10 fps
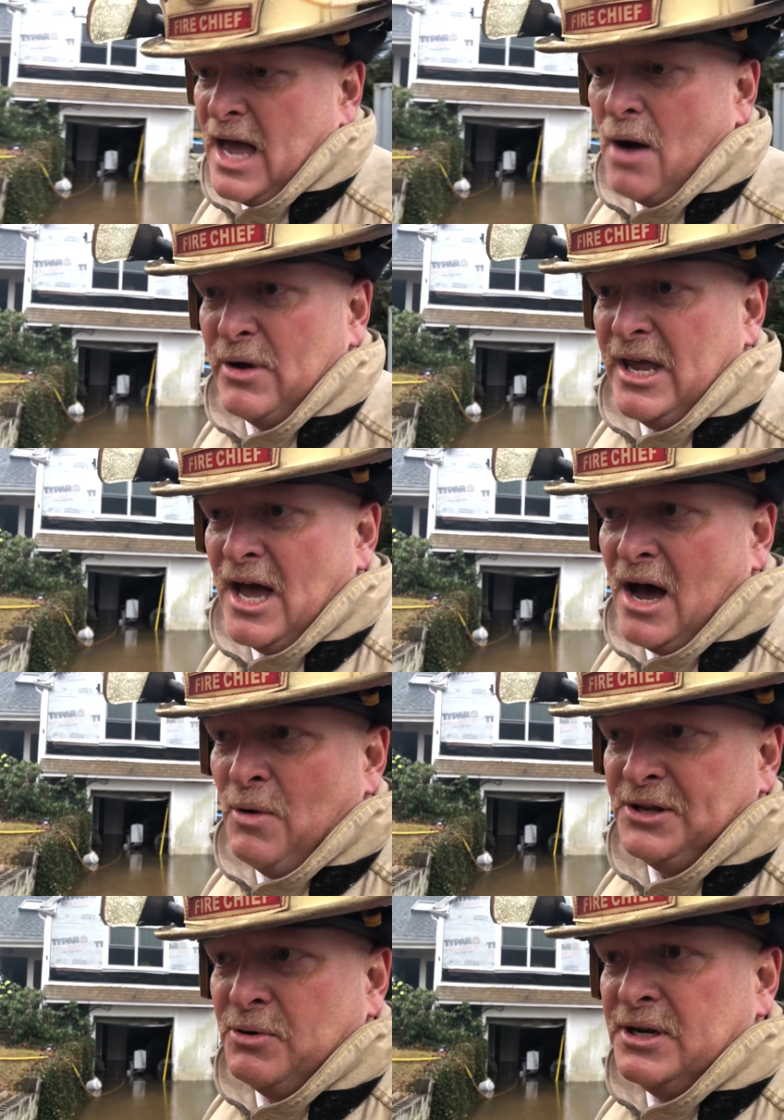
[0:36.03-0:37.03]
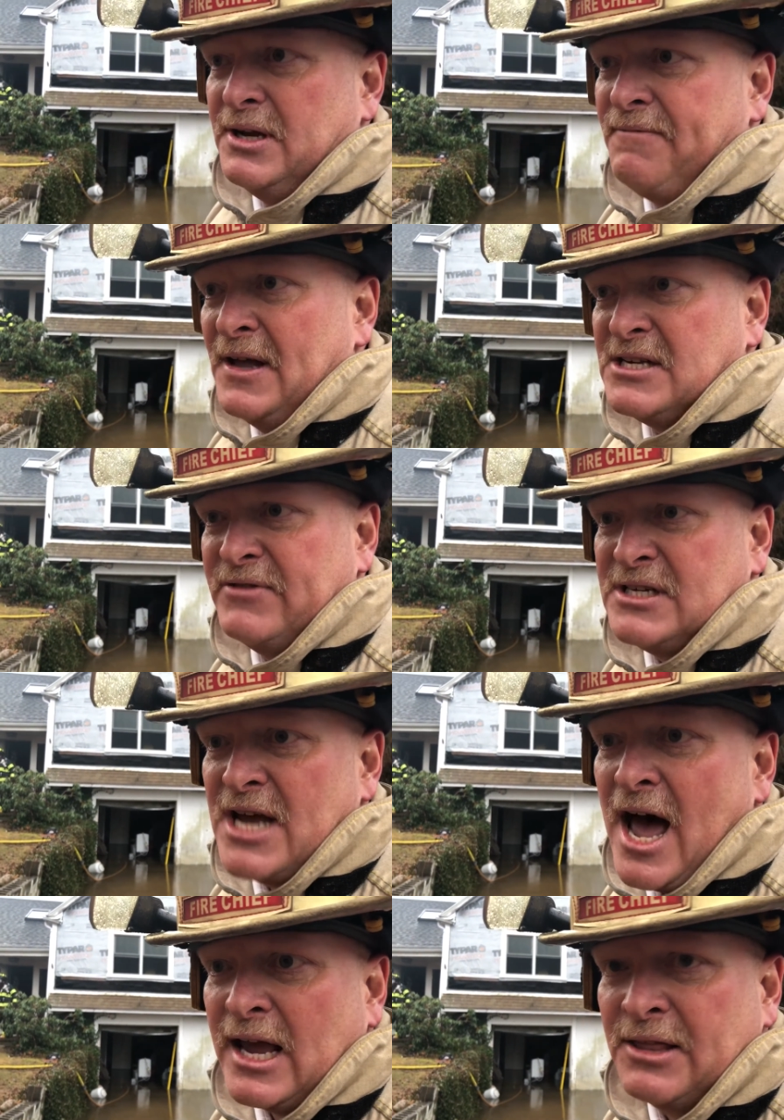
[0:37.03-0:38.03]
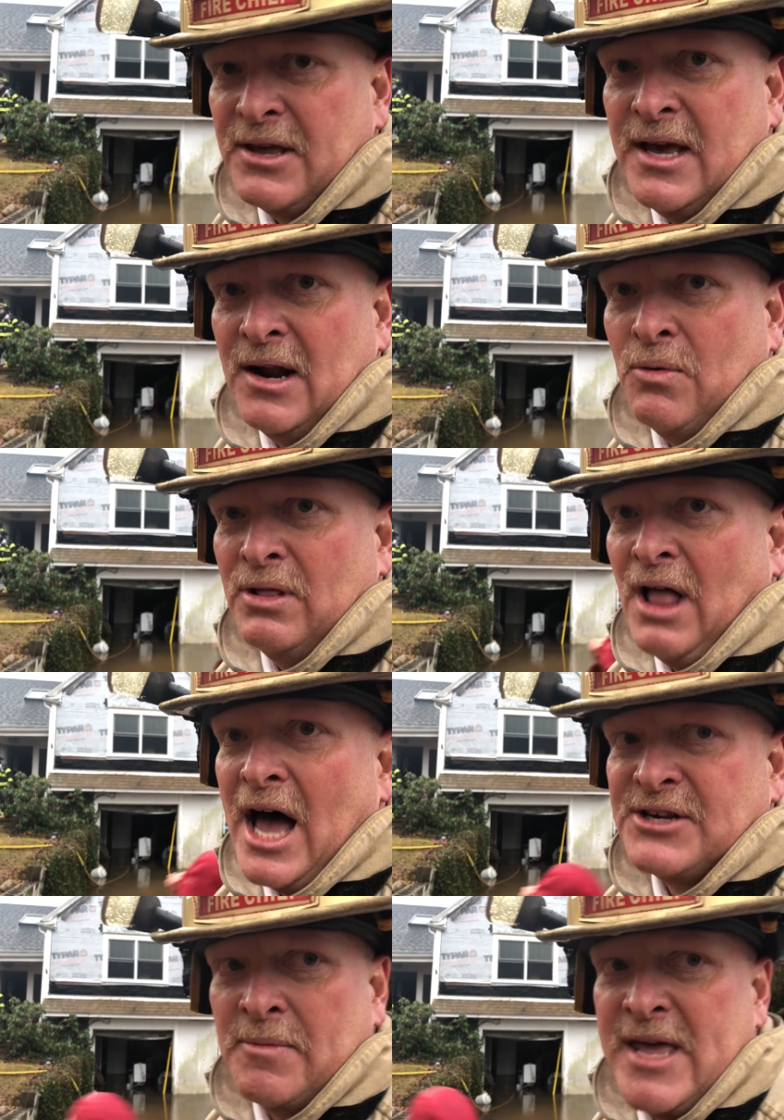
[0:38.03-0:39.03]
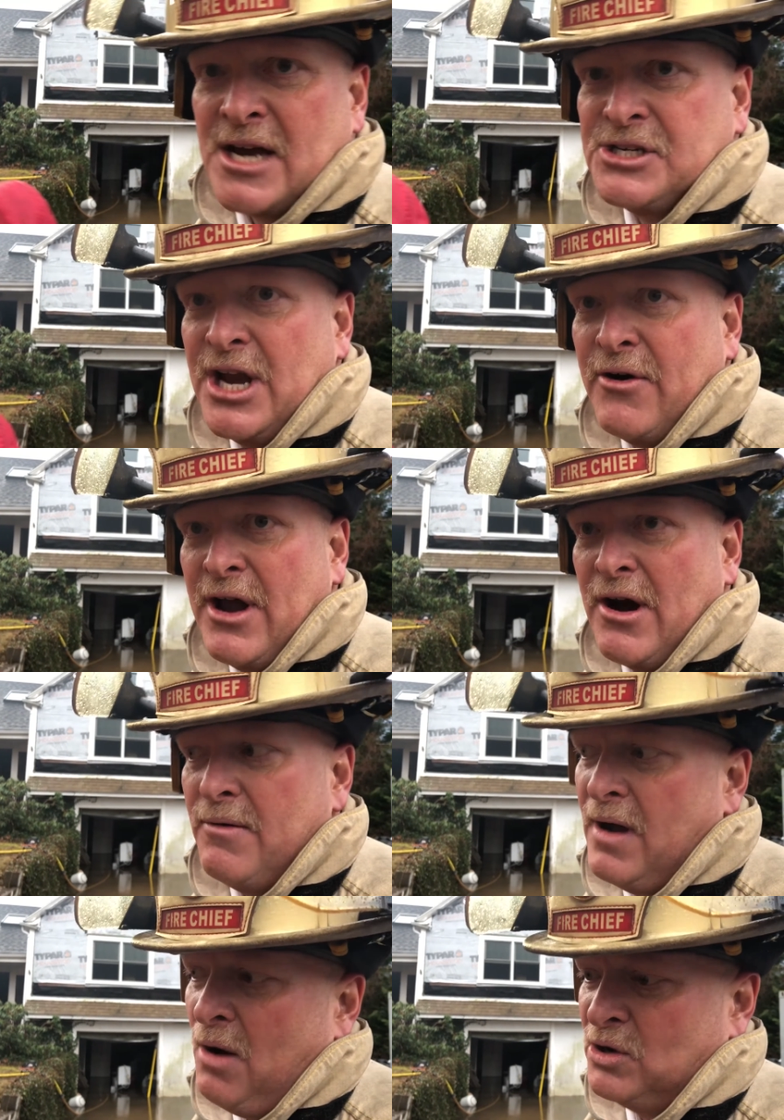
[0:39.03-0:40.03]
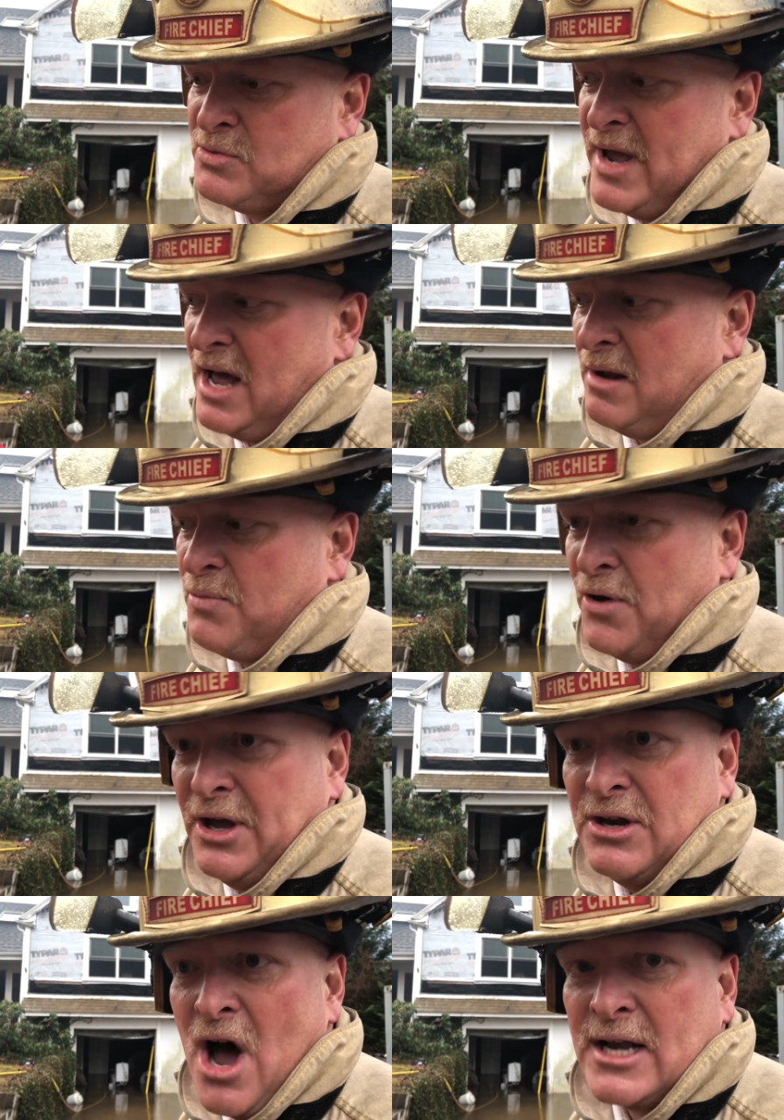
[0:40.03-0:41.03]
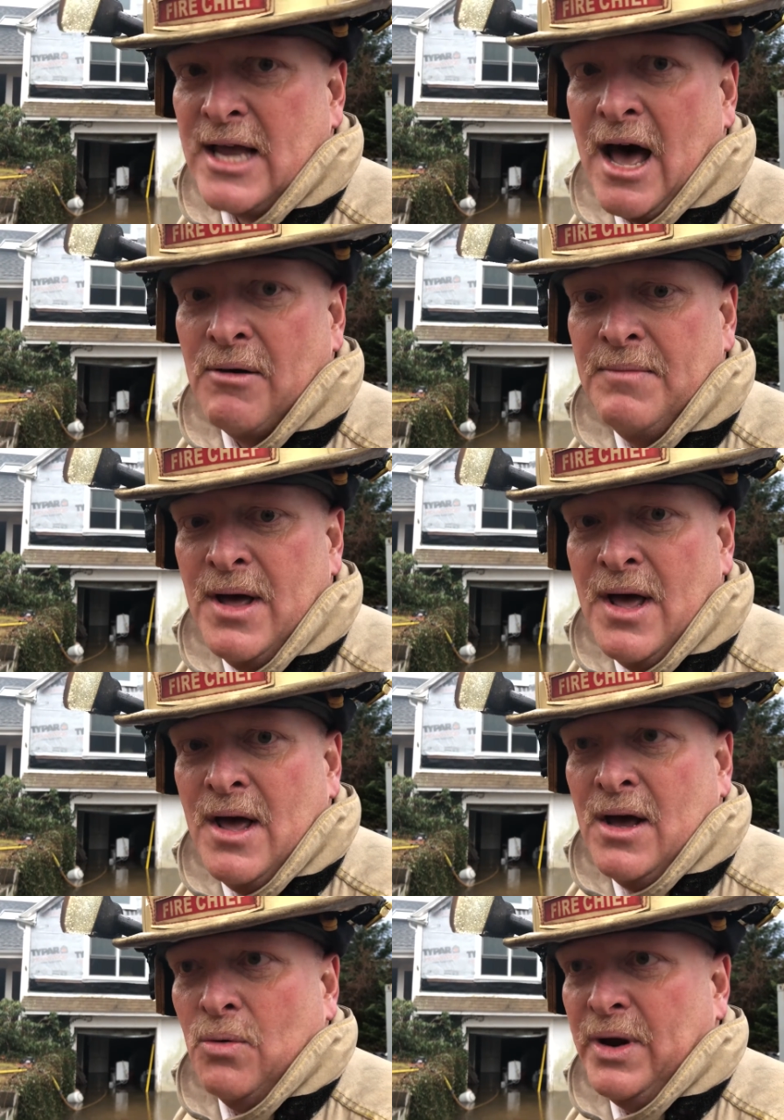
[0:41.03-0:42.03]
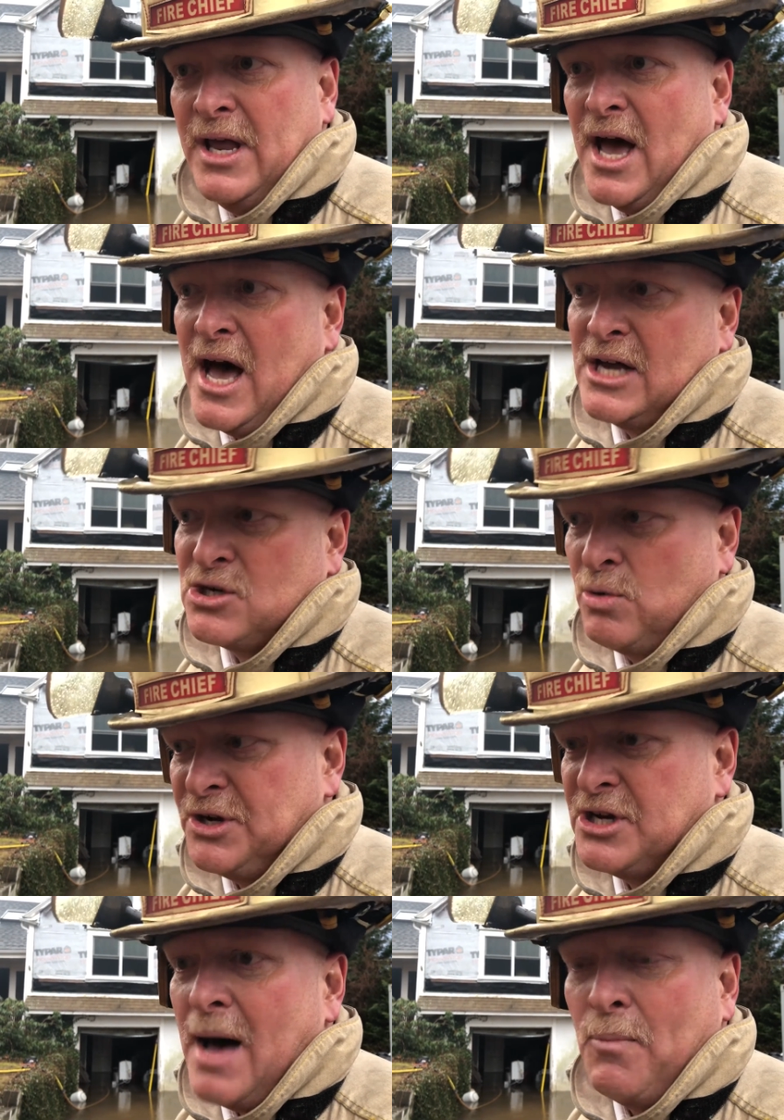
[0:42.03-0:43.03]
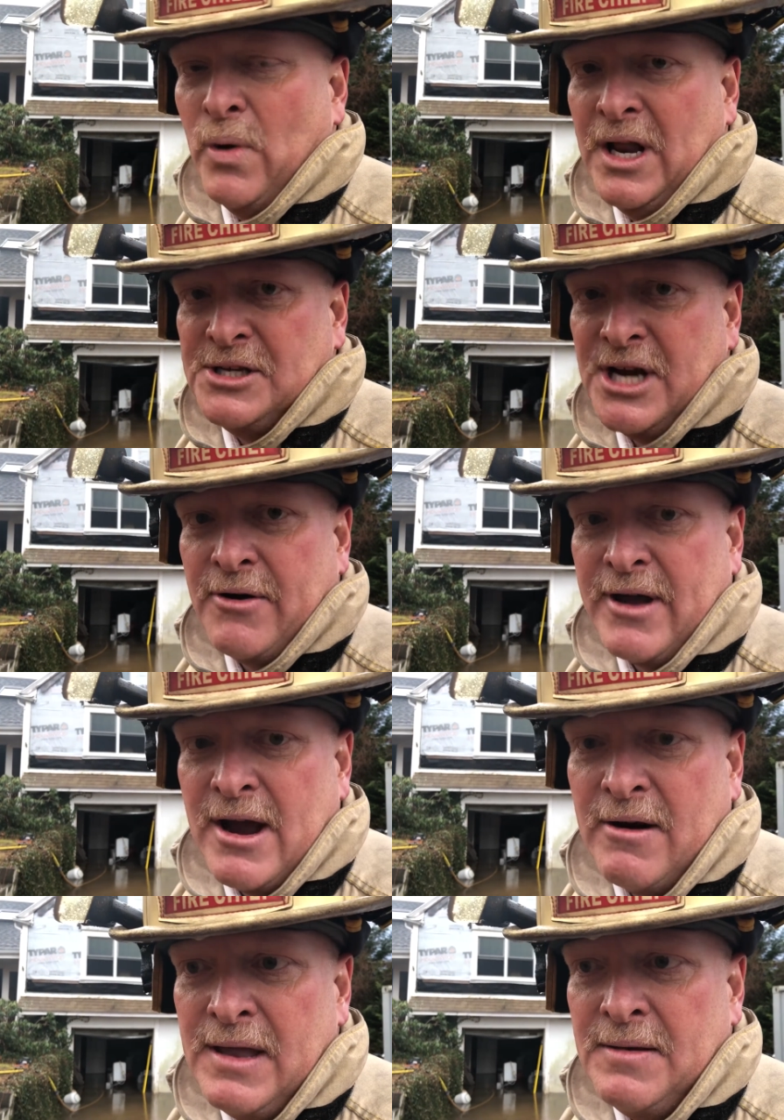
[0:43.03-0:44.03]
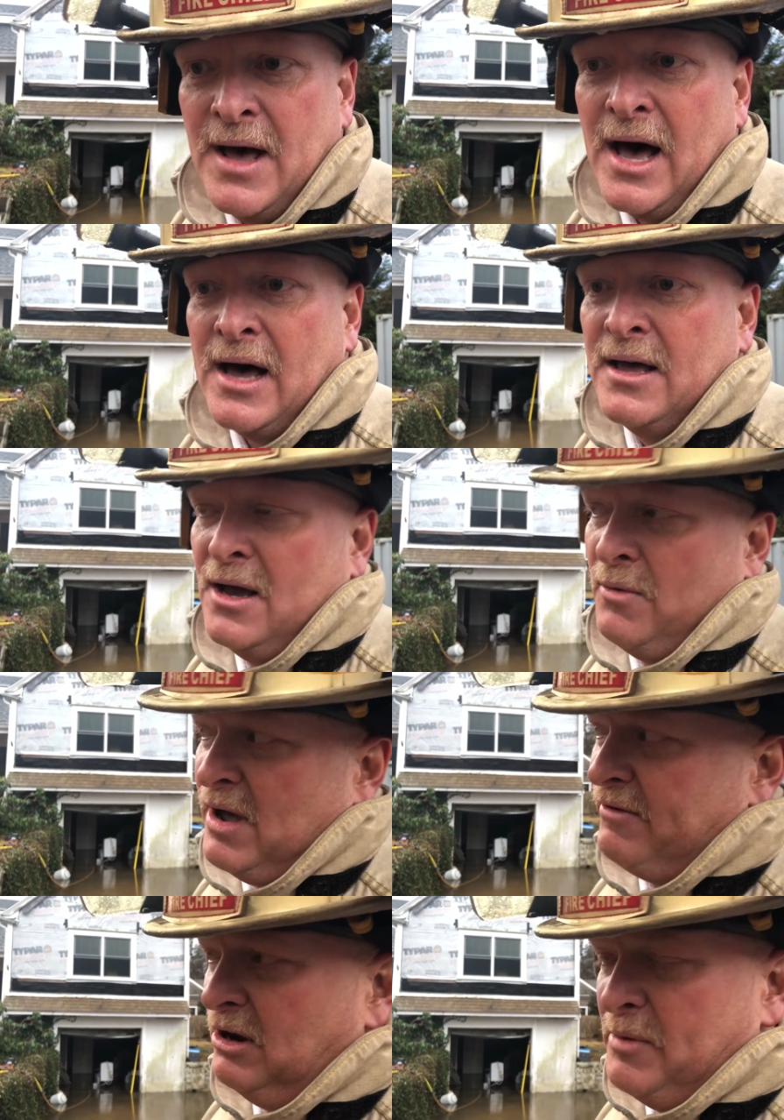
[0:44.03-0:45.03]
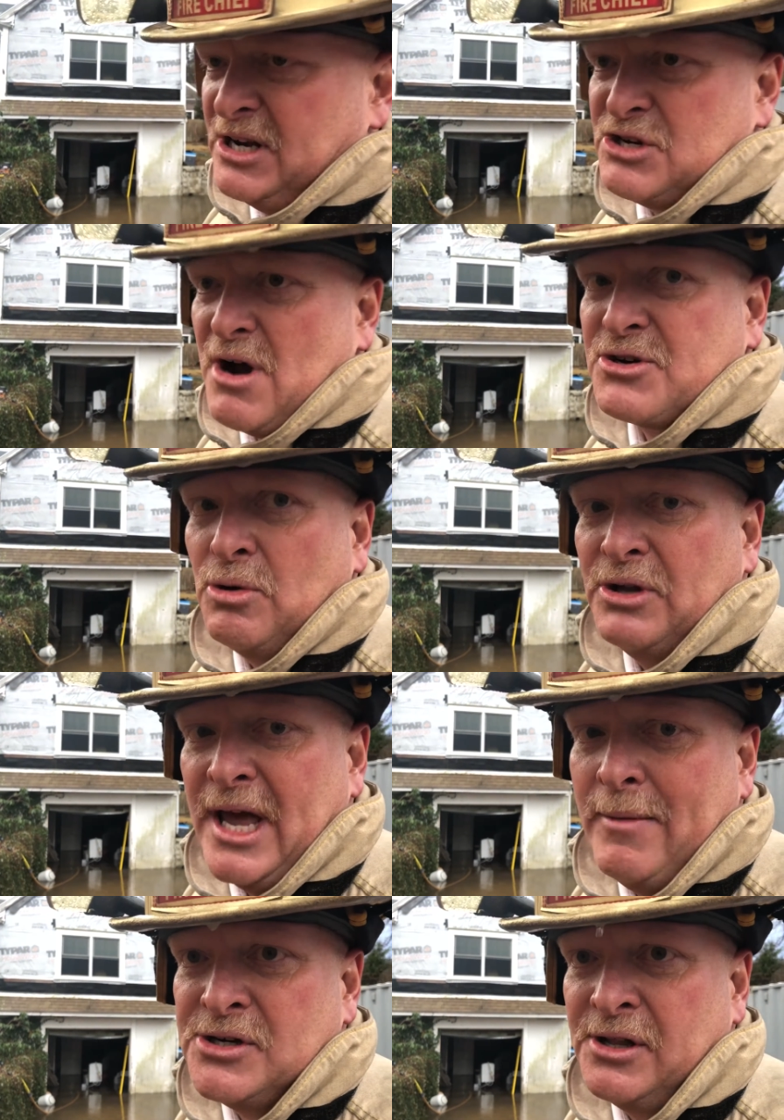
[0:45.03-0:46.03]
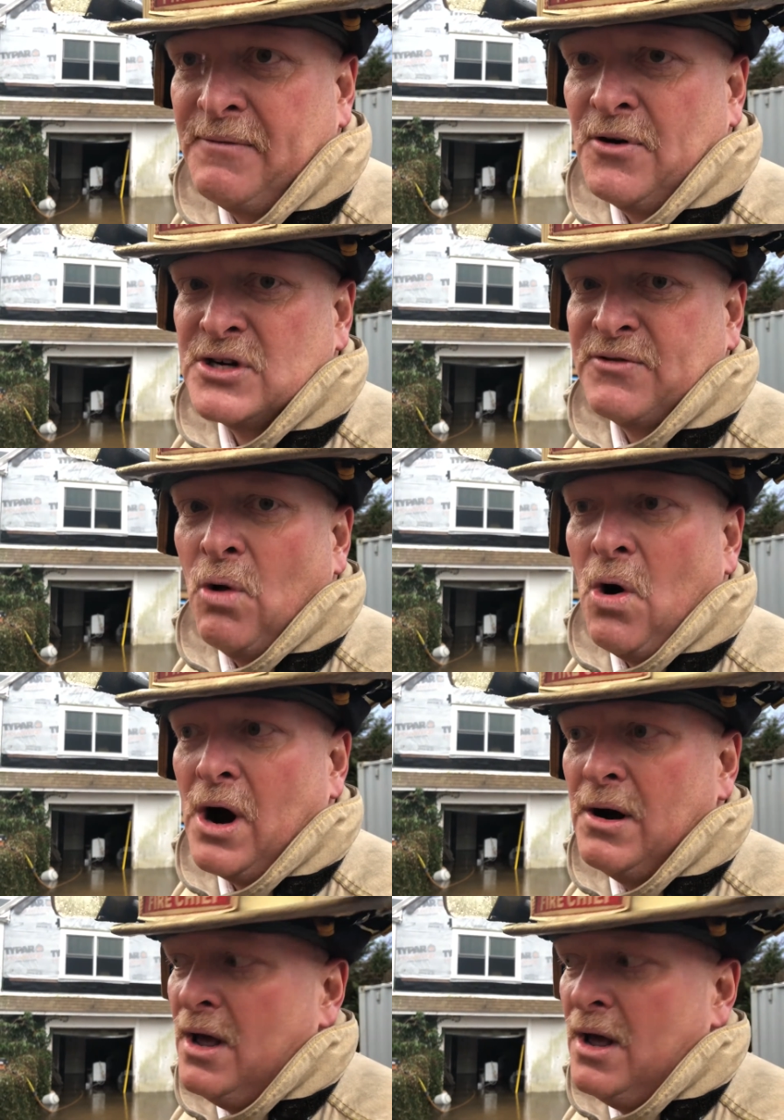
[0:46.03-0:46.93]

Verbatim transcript: Yeah, we uh, went to a defensive attack, hit, the, hit it with lines from the exterior. Uh, once we had a pretty good knockdown, we uh, switched up, went interior, and uh, we have a little bit of structural damage on the first floor,